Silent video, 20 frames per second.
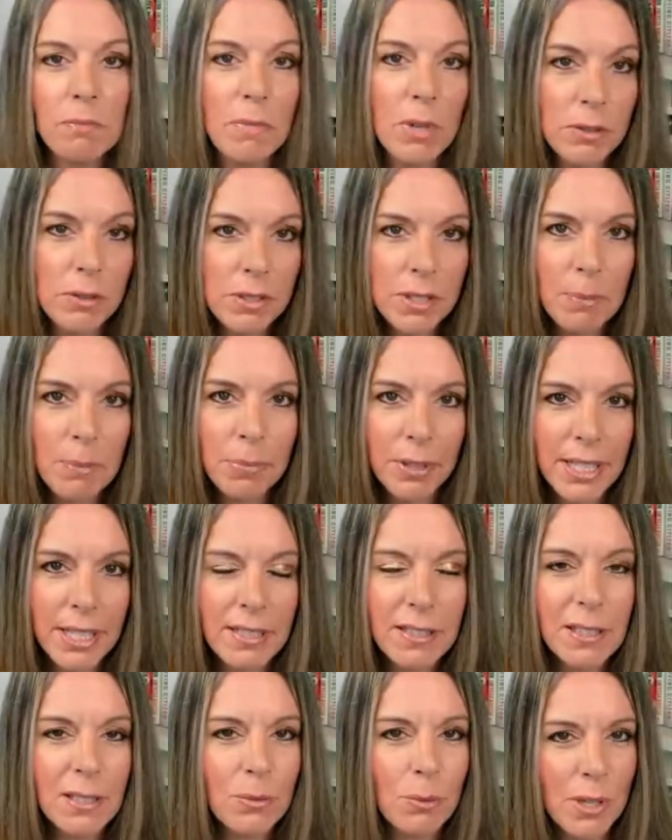mostly
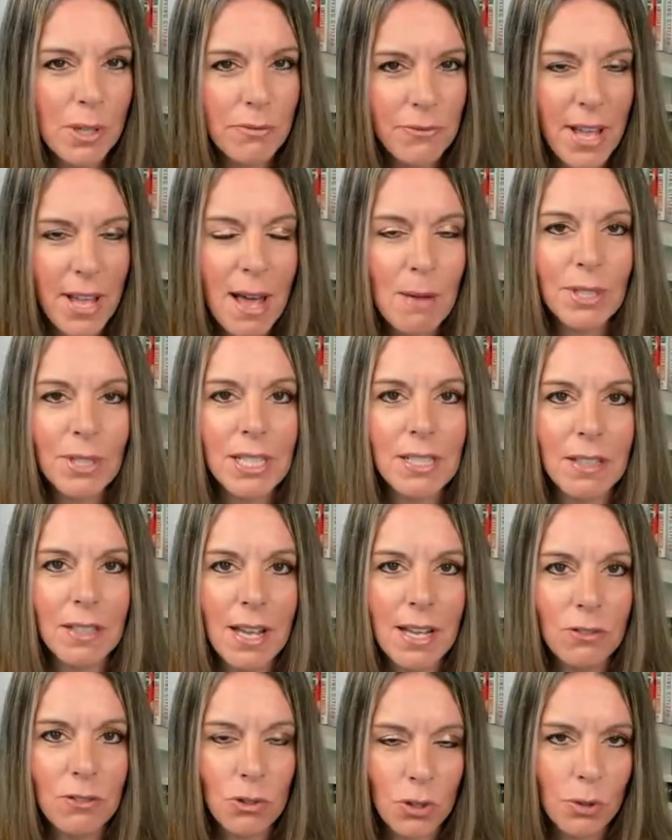places where families
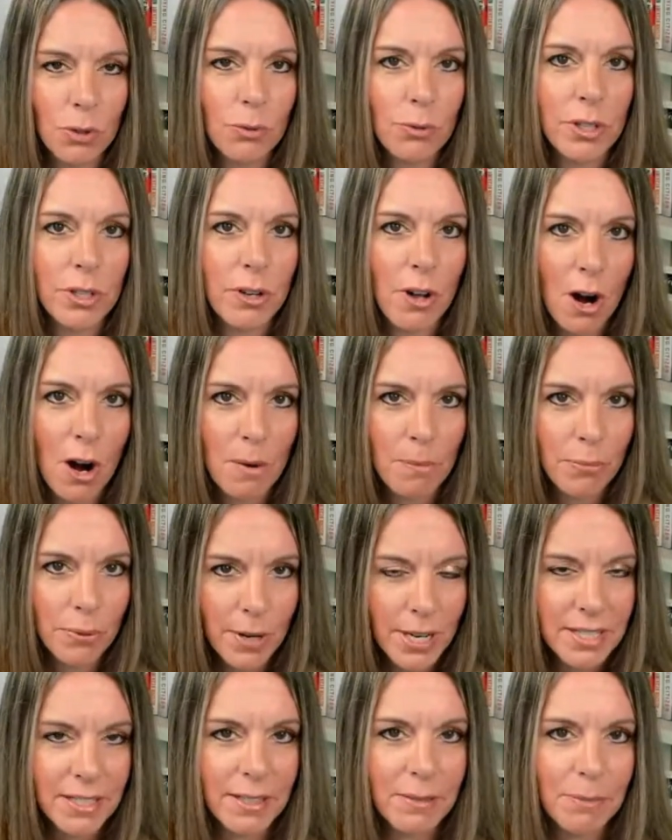and children are
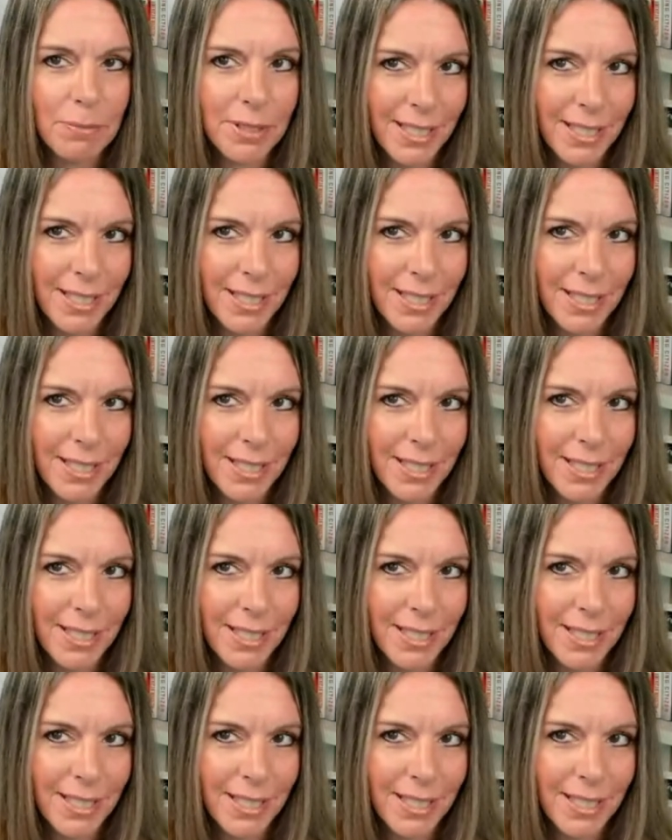present,